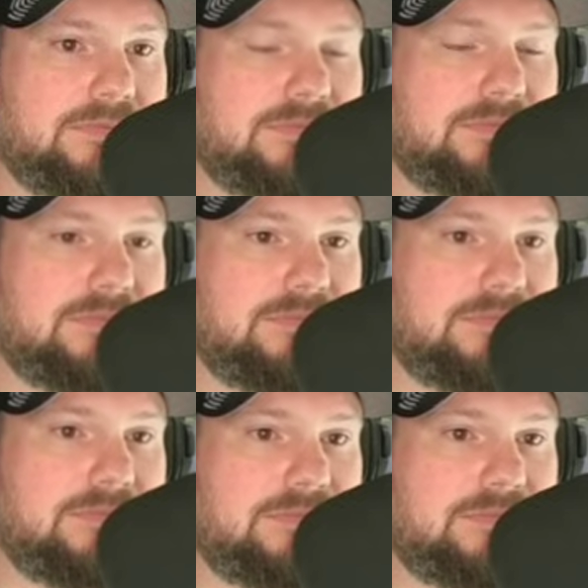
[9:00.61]

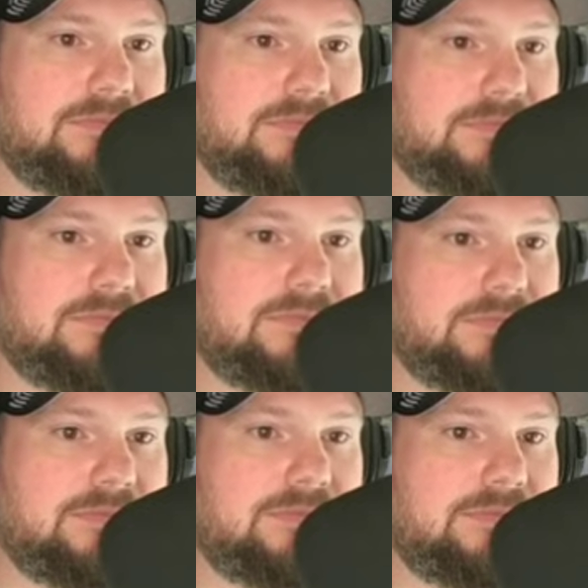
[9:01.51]

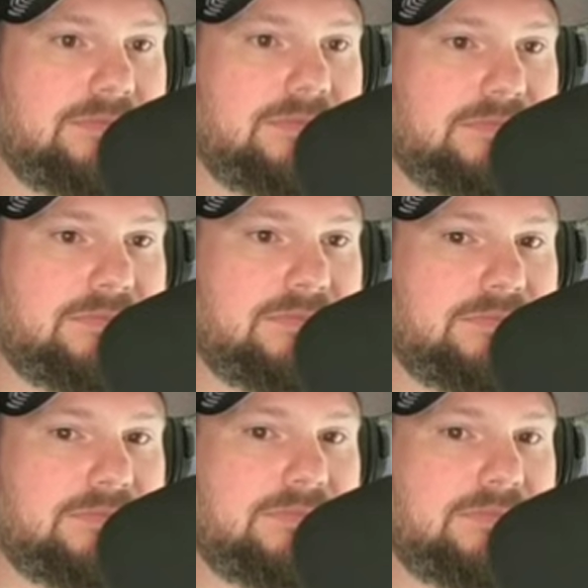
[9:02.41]

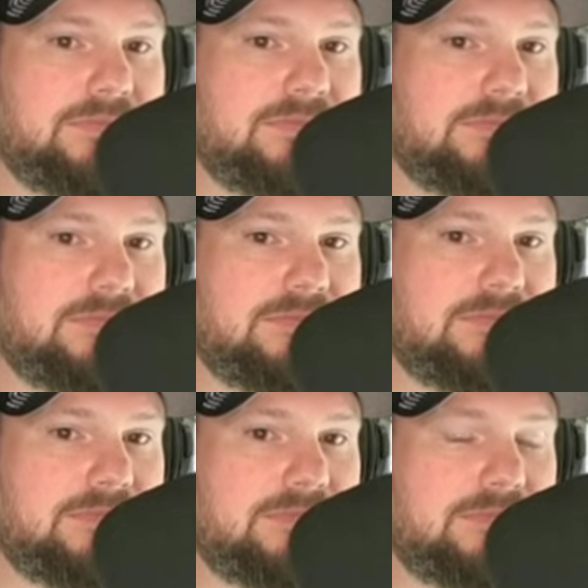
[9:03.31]

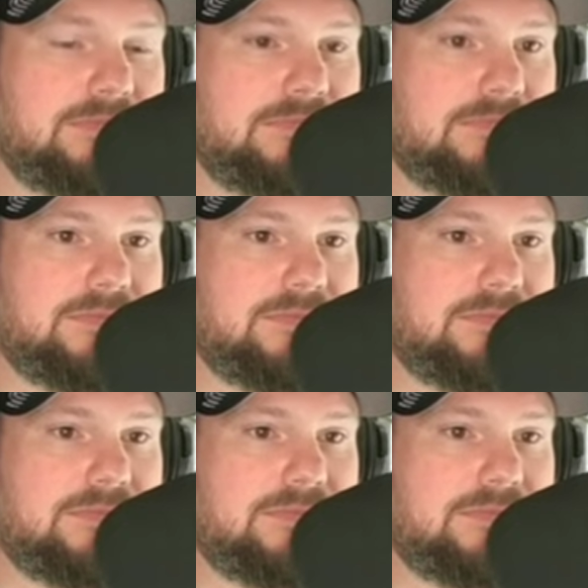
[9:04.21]
This person isn't speaking.